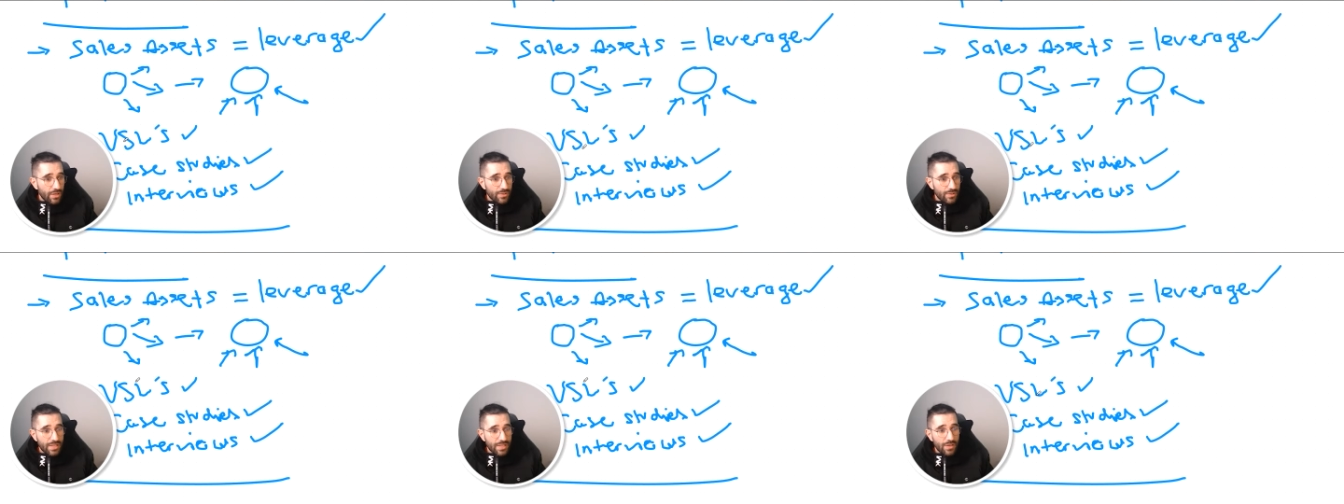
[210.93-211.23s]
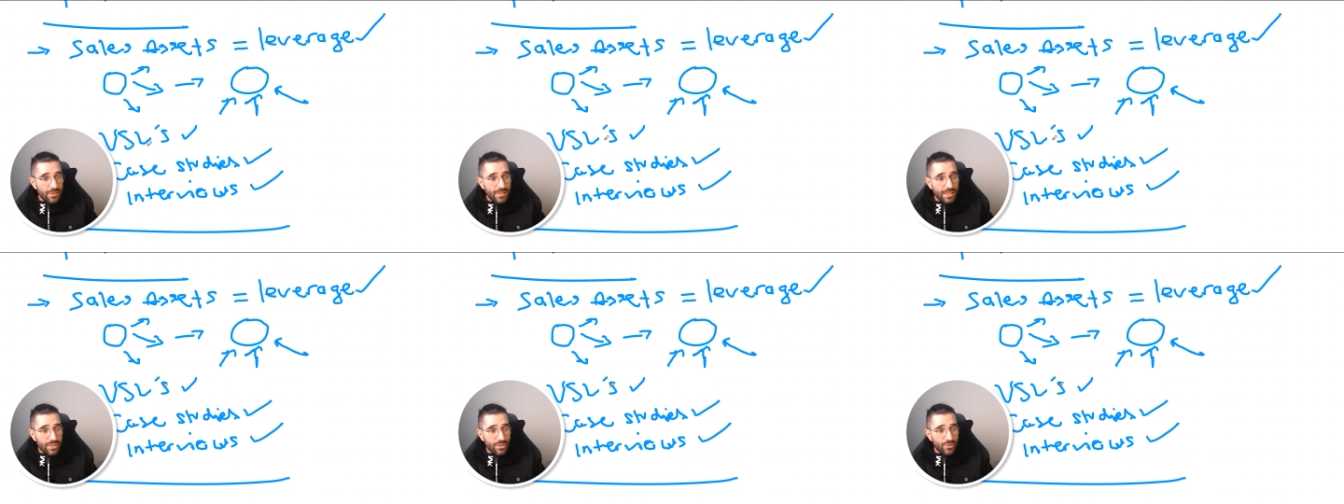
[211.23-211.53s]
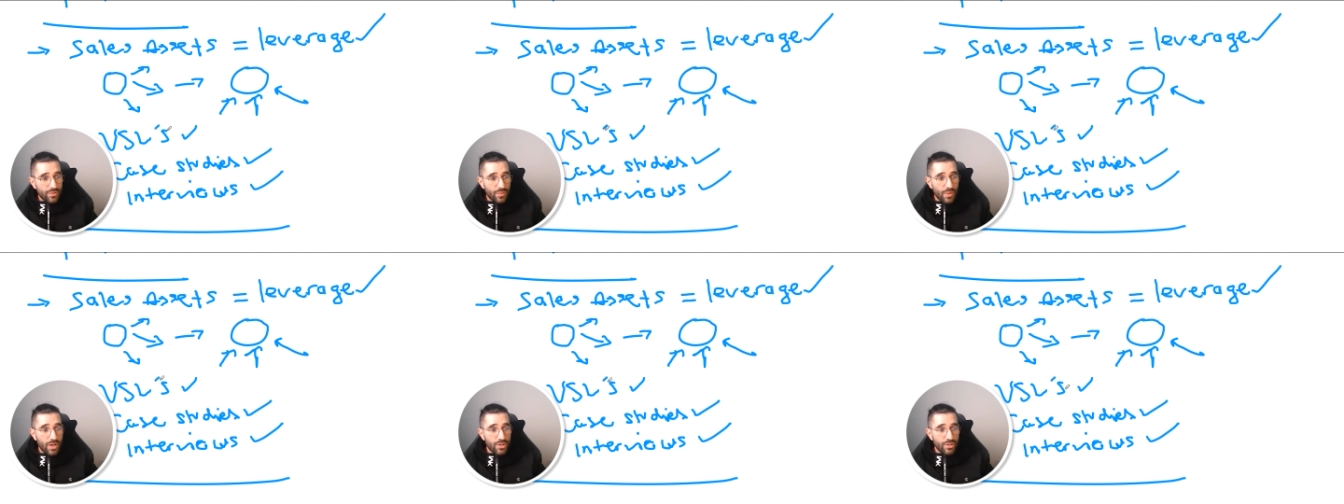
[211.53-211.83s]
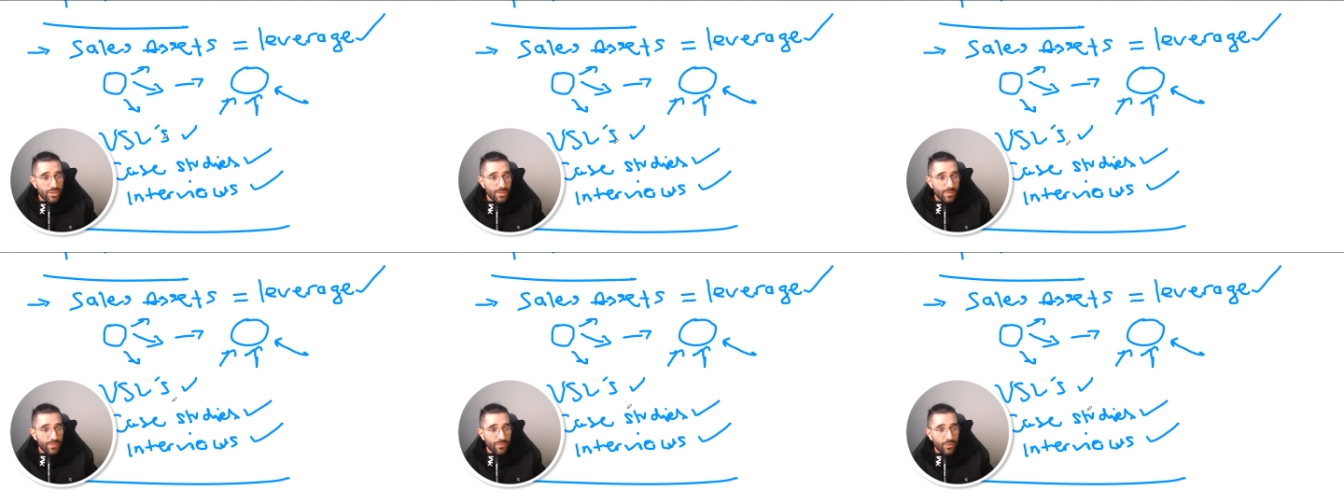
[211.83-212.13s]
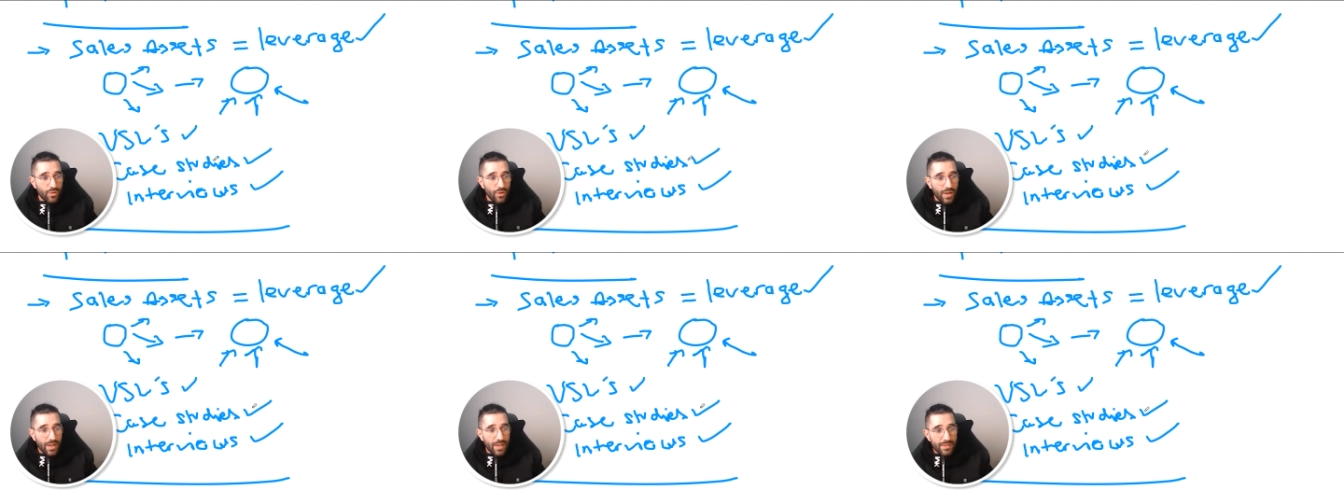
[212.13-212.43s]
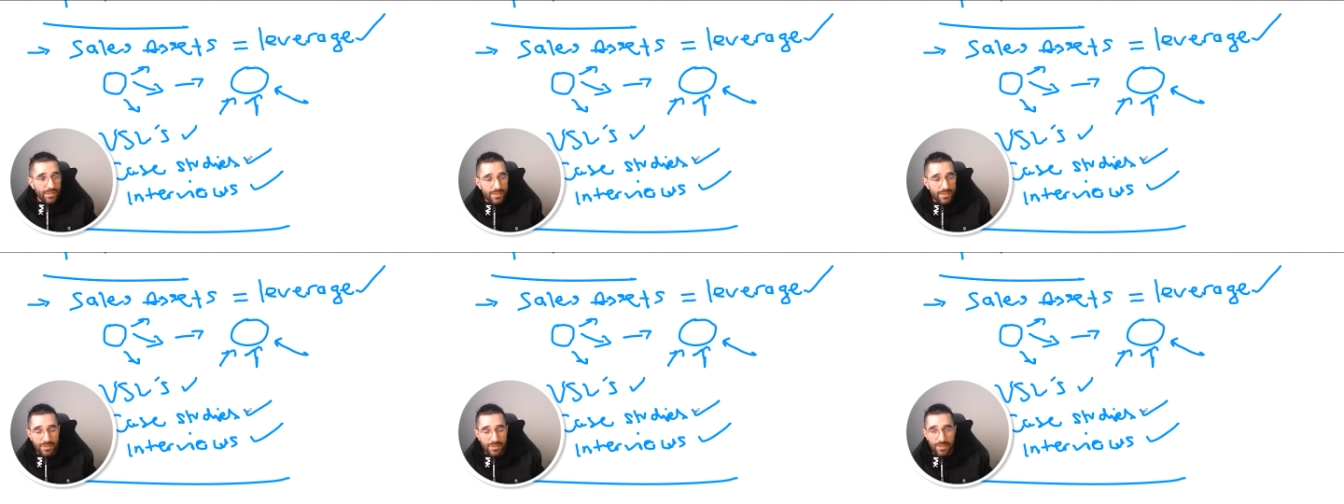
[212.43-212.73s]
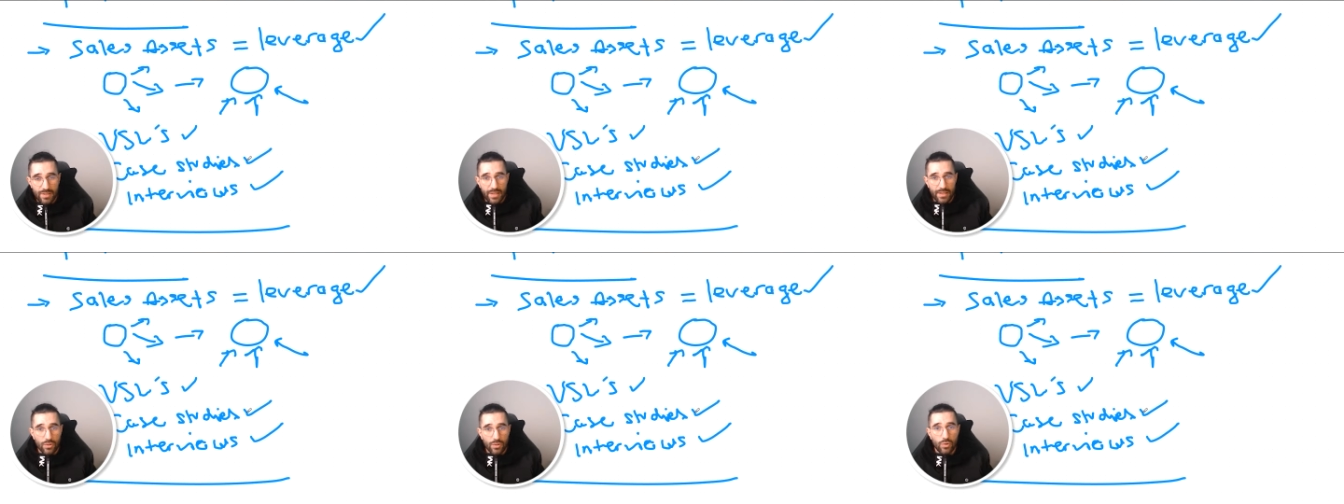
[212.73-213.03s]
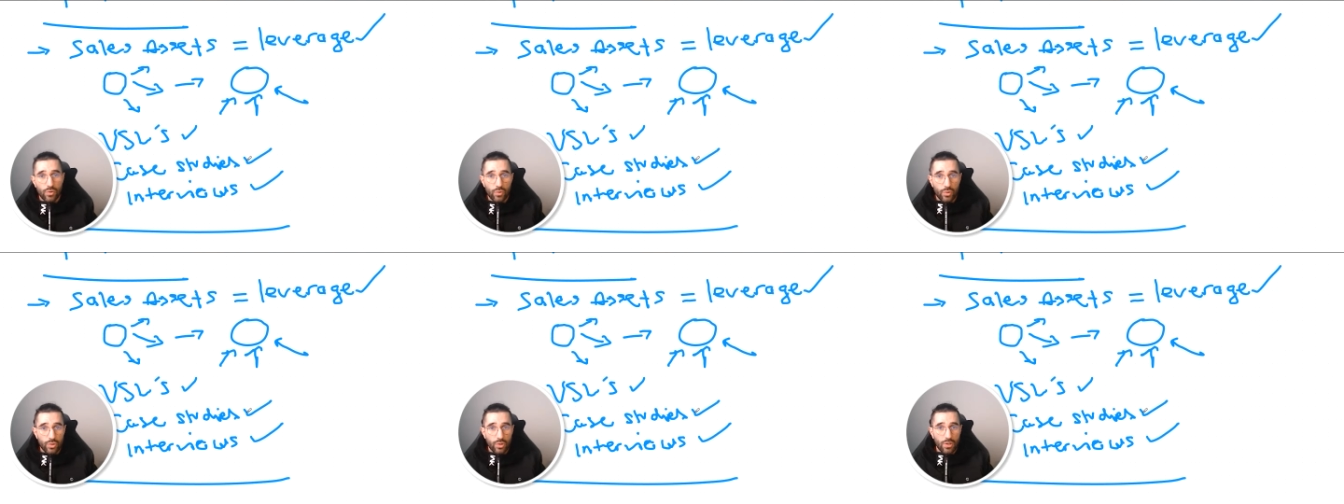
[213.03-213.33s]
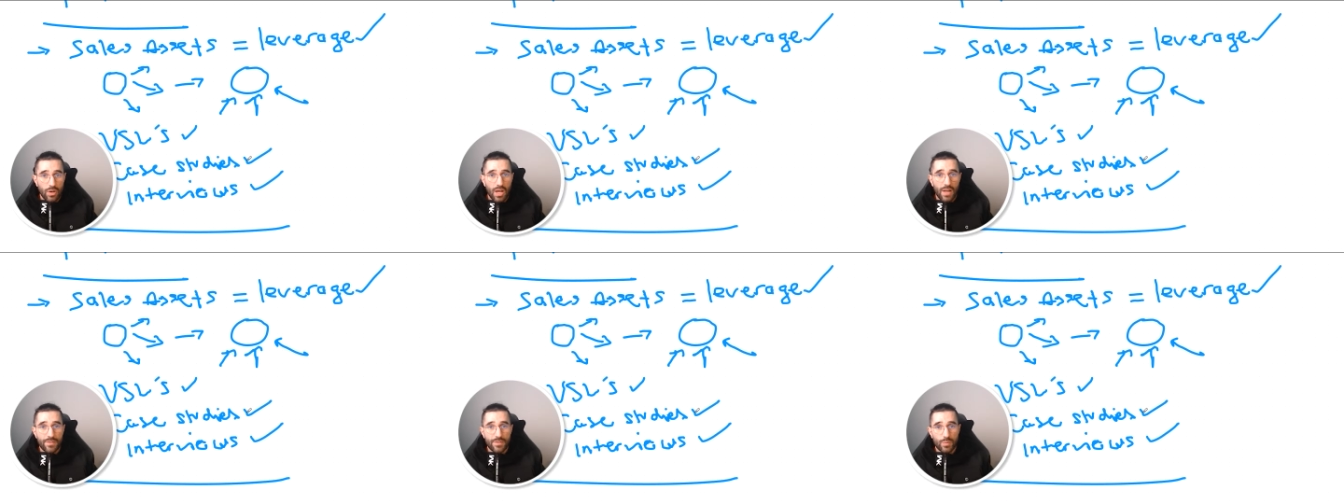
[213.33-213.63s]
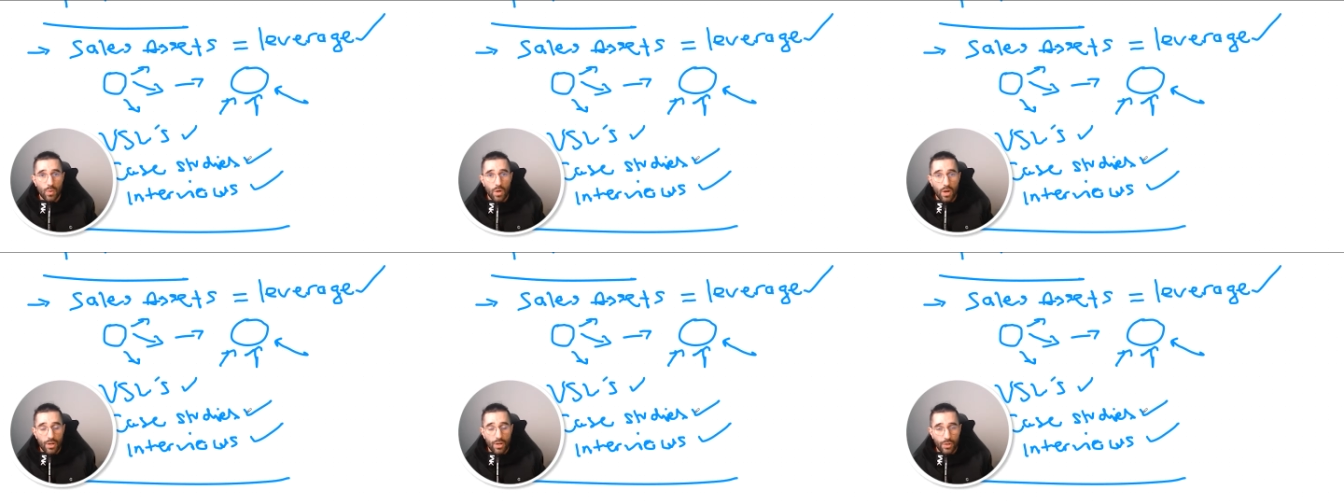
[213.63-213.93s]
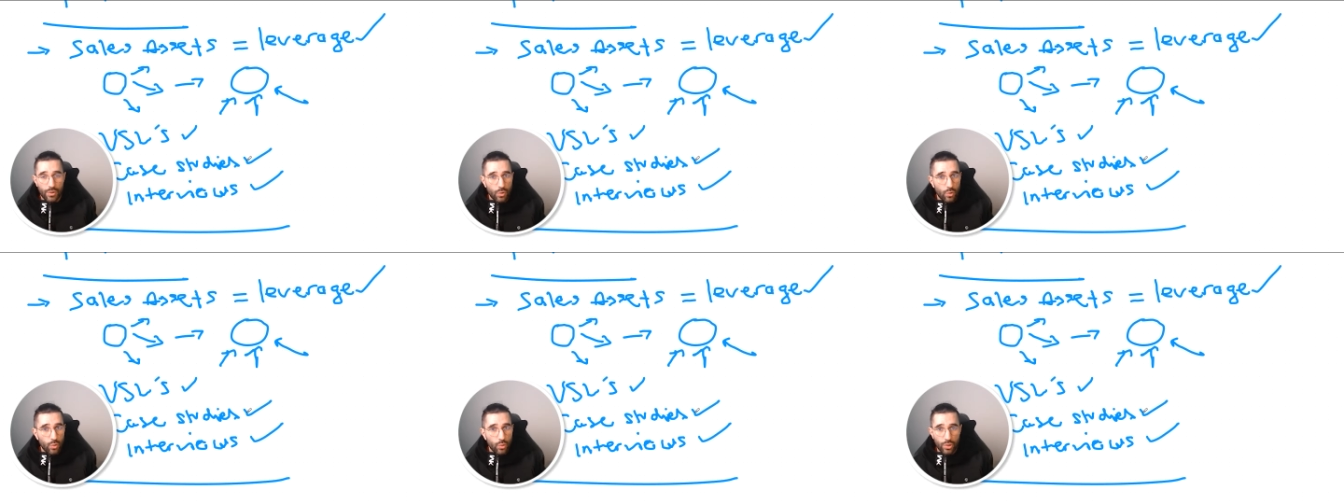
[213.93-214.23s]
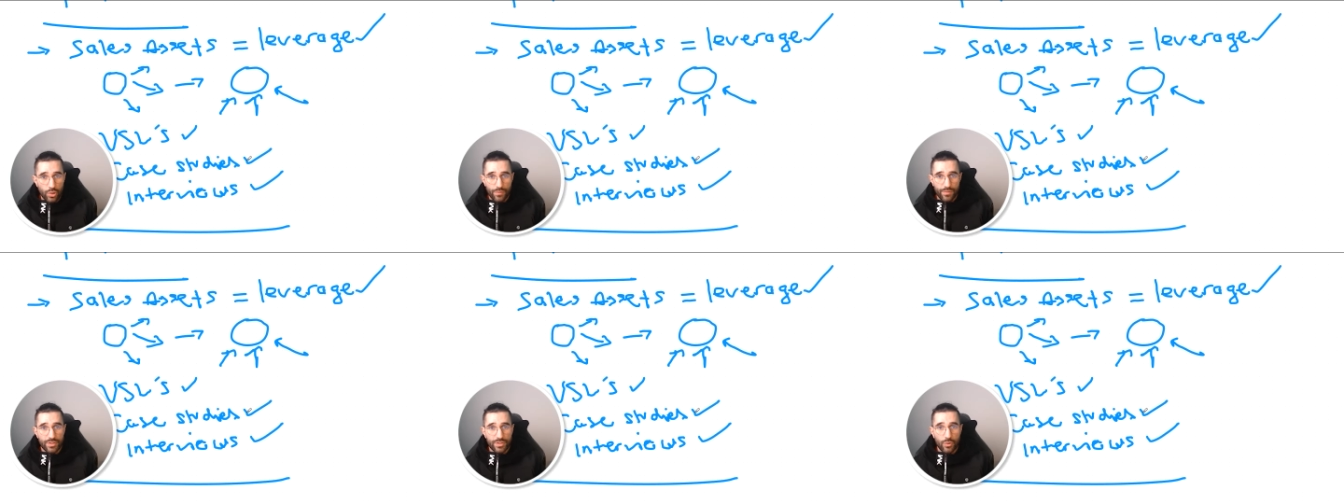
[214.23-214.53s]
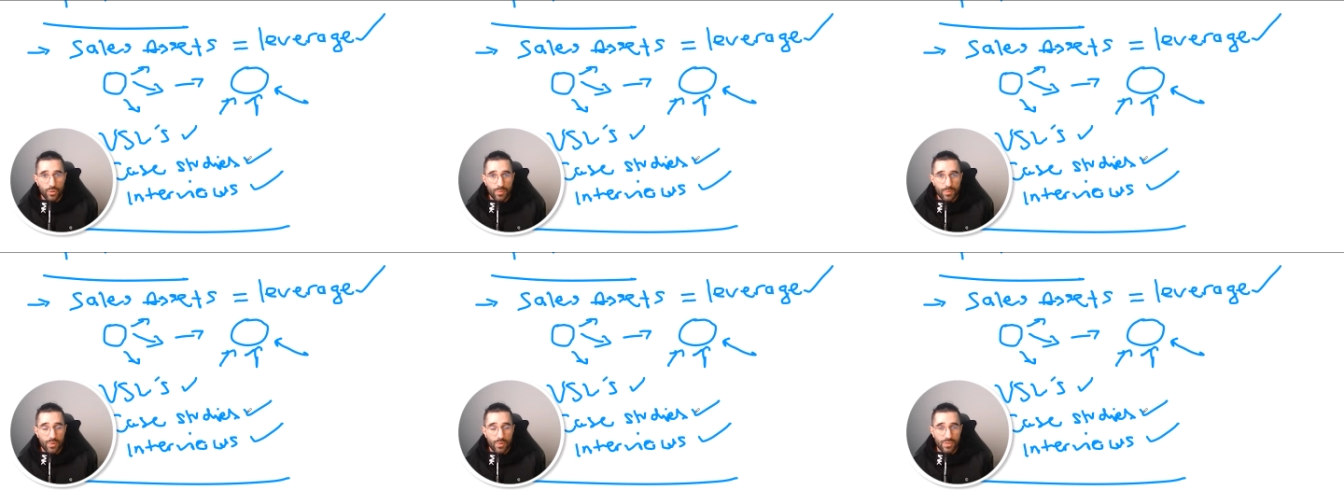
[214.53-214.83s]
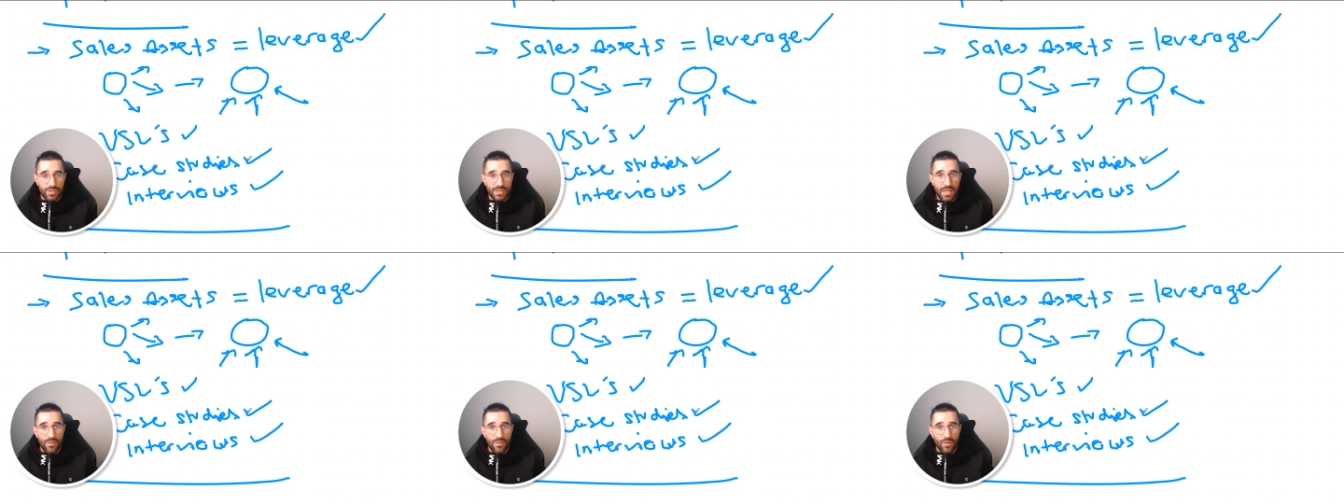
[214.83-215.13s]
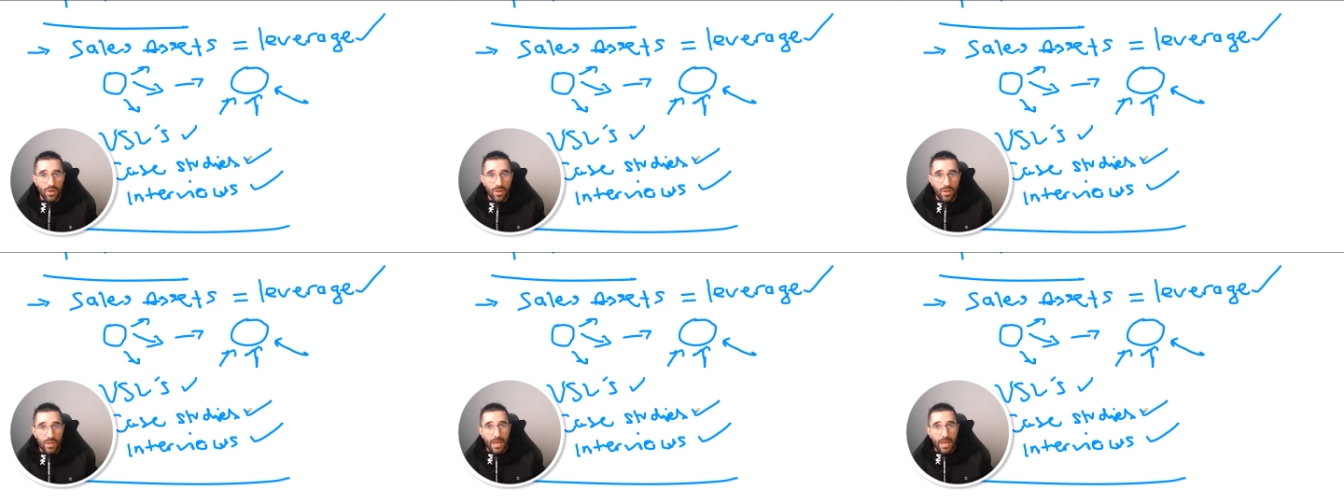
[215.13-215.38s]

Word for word: video sales letter as well just beforehand is just like all your life's work and all your results put together